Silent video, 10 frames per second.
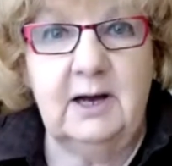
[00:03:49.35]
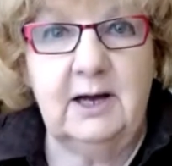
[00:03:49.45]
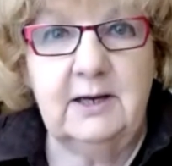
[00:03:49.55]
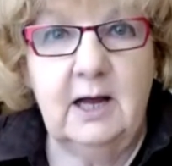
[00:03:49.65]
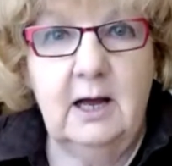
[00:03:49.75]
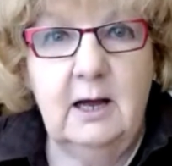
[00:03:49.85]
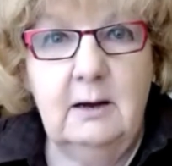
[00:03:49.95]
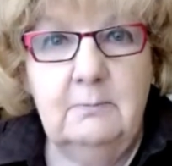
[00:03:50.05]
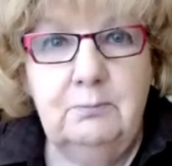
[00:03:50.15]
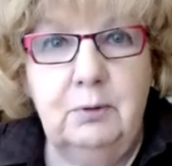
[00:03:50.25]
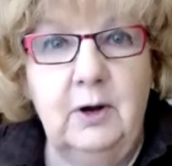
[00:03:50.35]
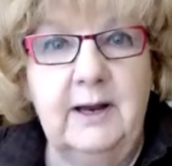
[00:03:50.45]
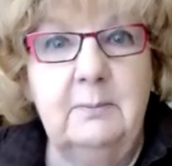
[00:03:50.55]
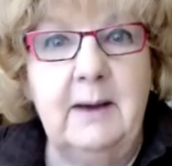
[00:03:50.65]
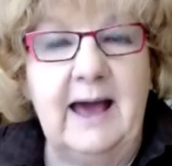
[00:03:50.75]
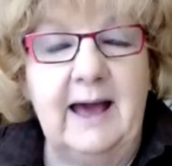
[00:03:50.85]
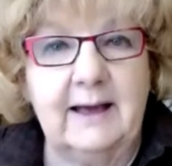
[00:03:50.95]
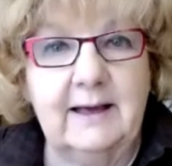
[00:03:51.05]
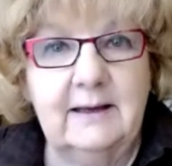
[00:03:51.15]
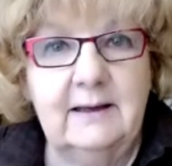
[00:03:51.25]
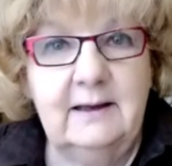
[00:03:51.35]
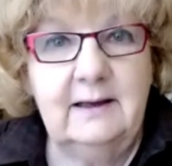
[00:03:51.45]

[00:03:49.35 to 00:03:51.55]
but pulling back.